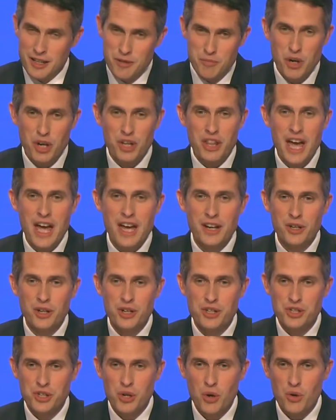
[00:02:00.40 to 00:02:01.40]
but then
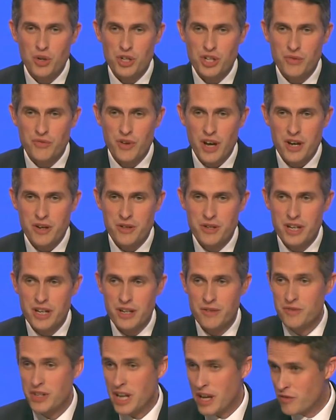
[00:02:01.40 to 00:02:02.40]
as Yorkshire folk
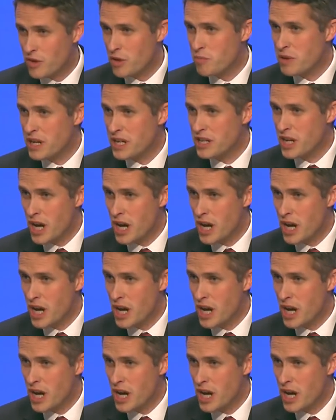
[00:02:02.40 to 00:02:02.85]
have never been